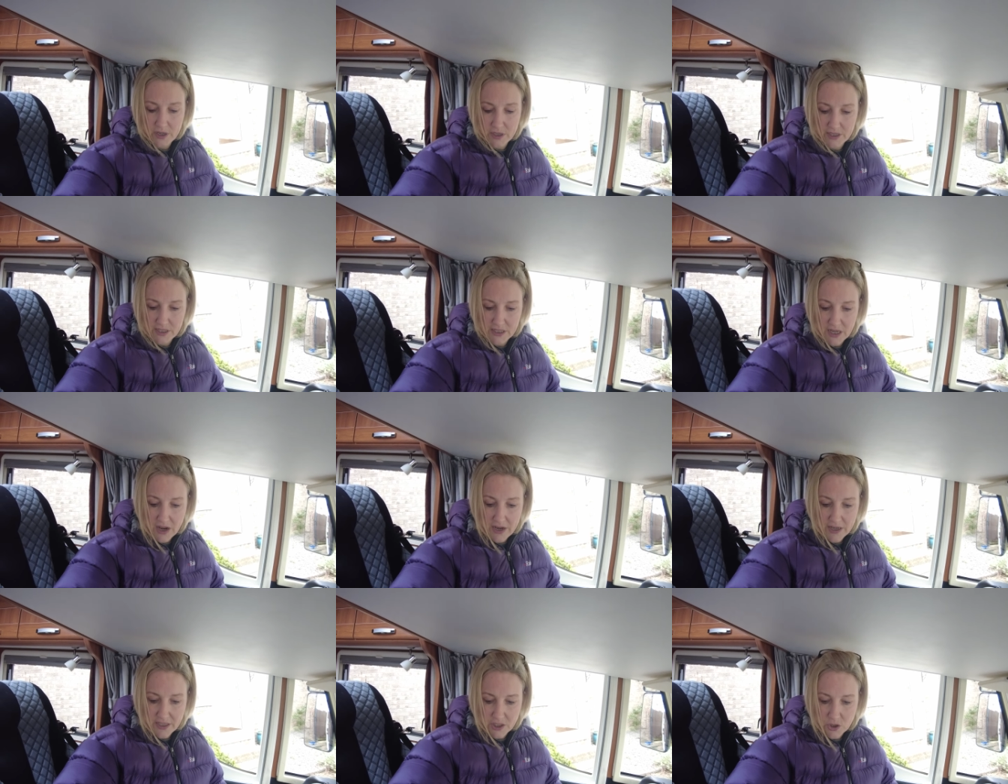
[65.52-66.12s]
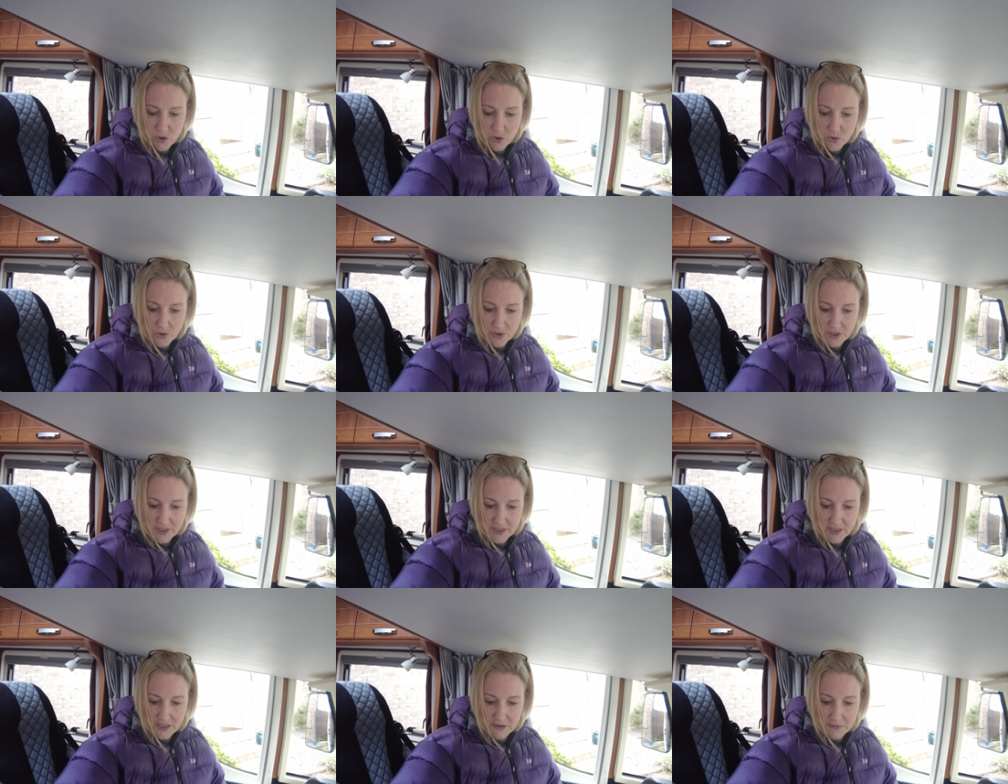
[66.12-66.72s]
starting to
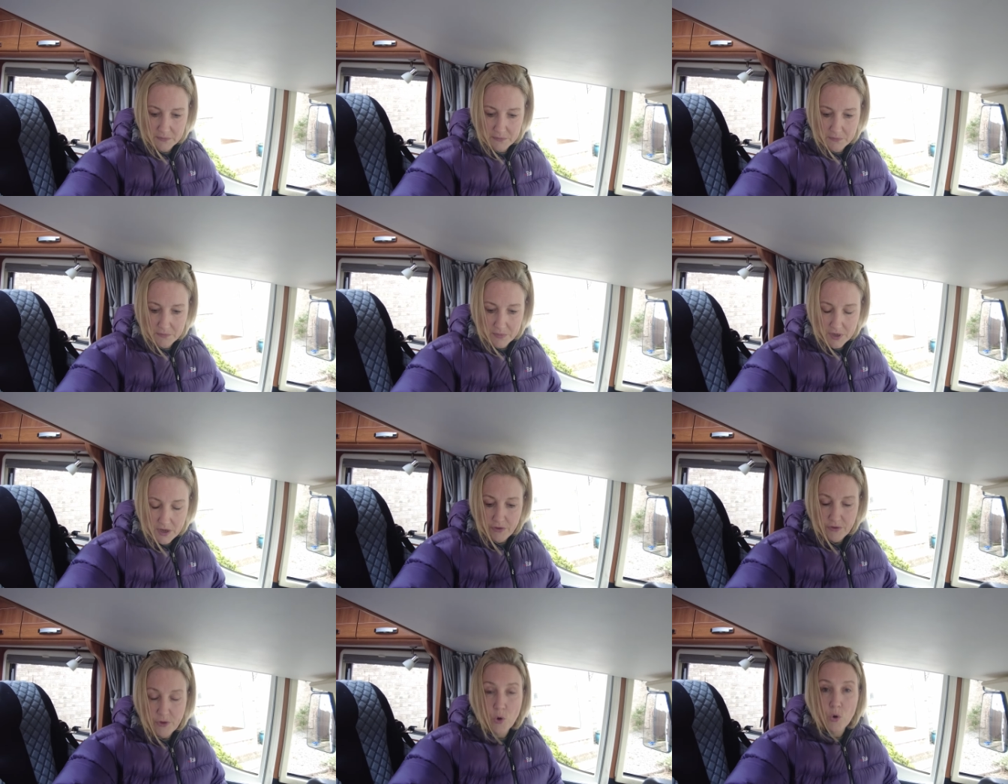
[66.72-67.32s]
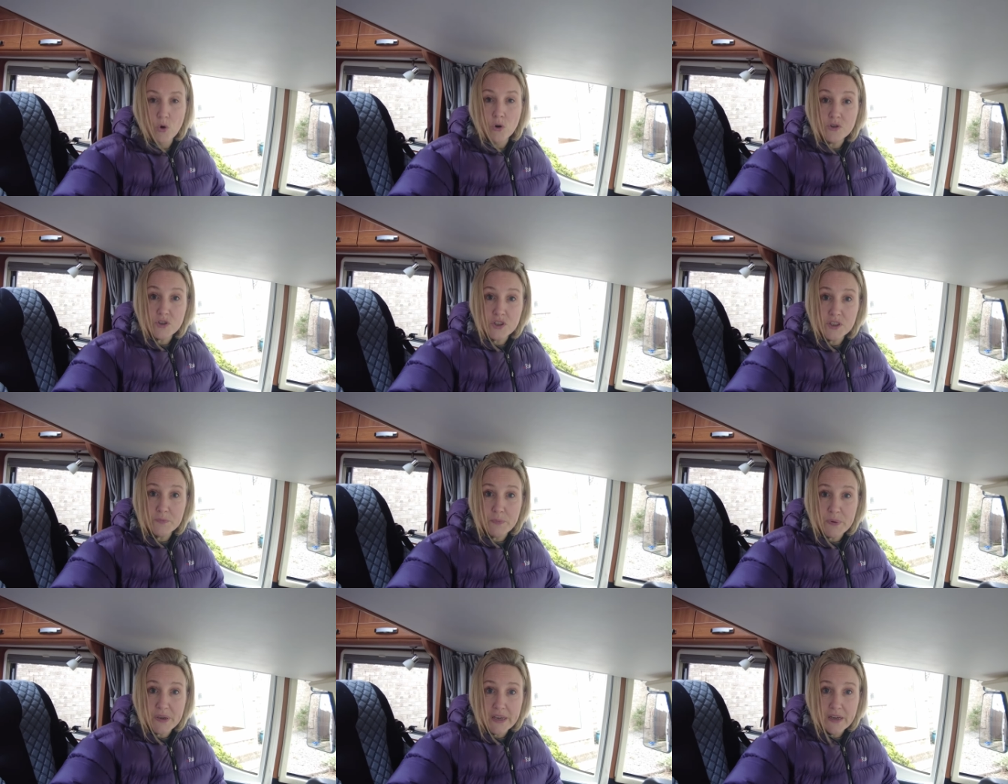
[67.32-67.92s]
cause us some
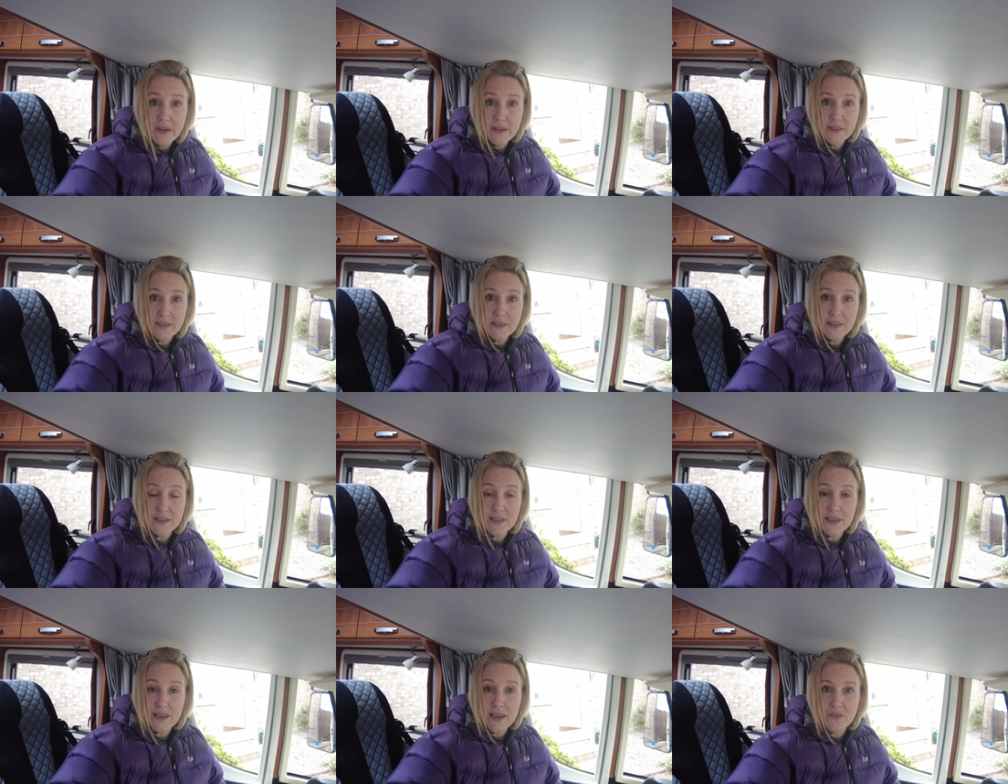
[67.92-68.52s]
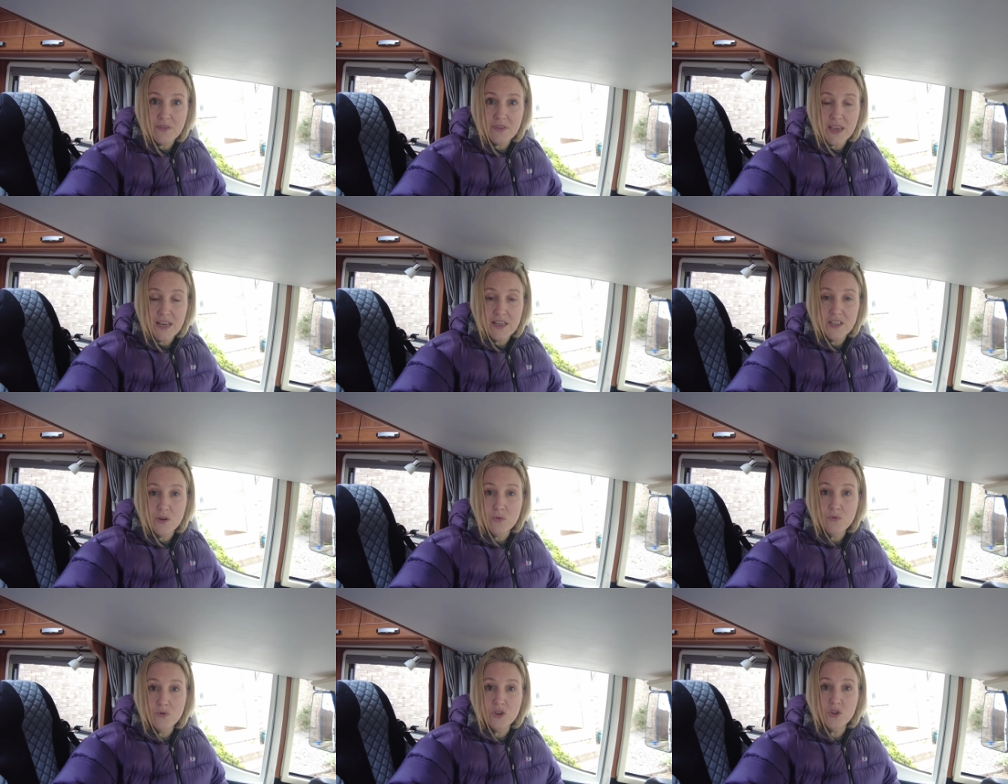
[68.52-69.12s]
thoughts because they
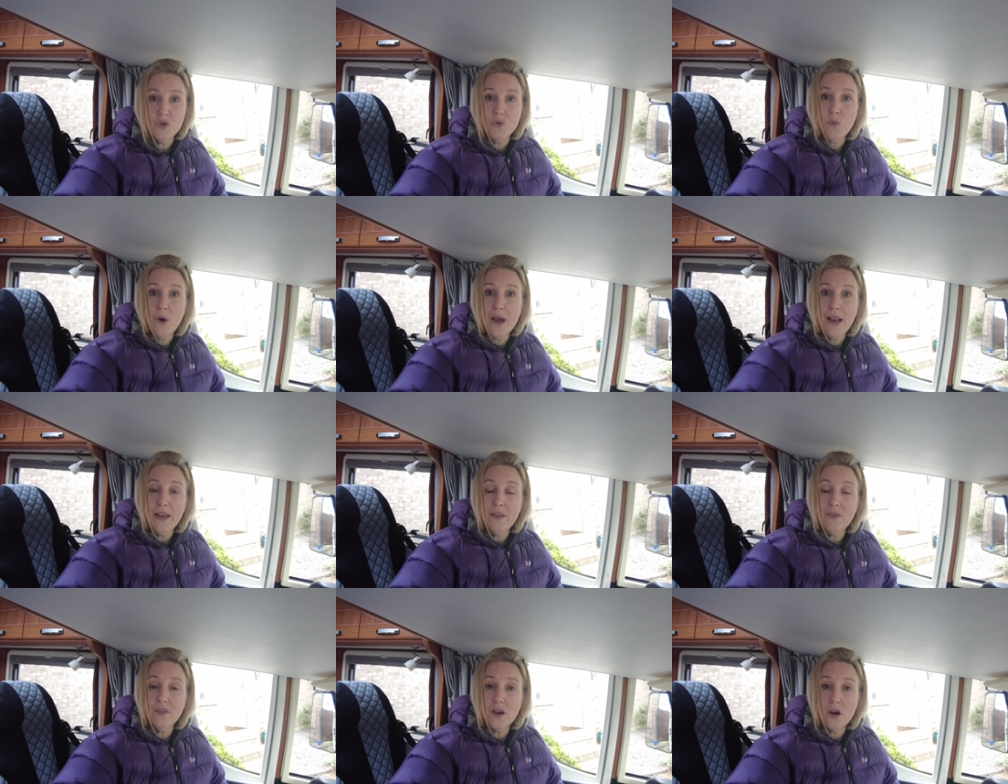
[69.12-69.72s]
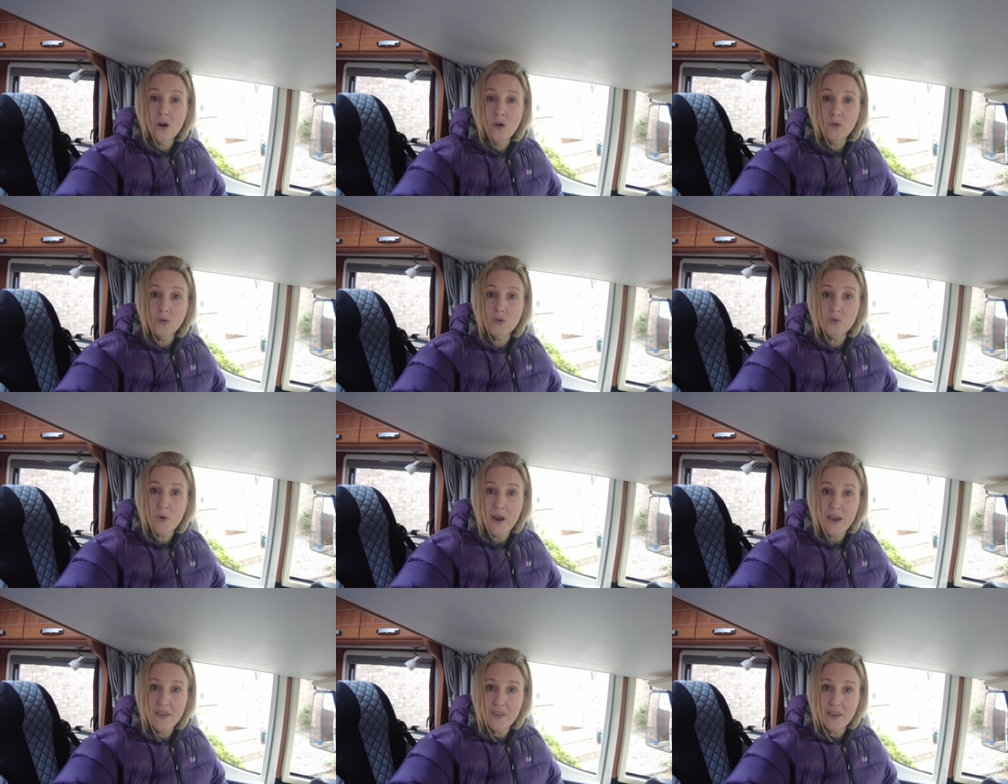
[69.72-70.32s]
don't do well in the
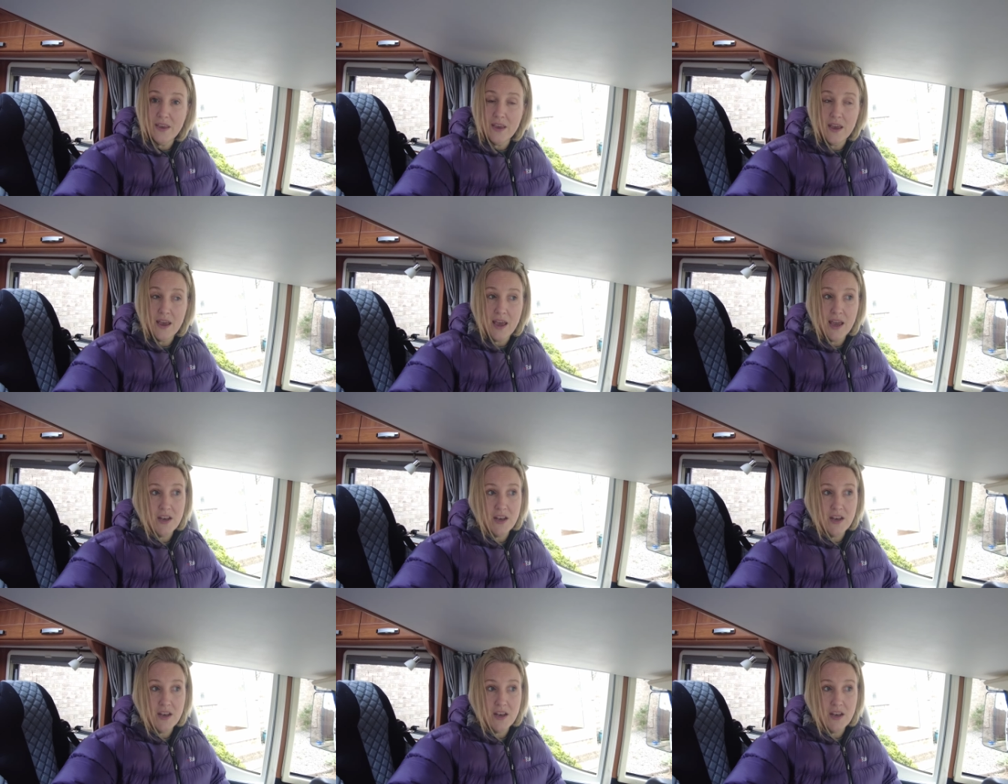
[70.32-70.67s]
cold weather,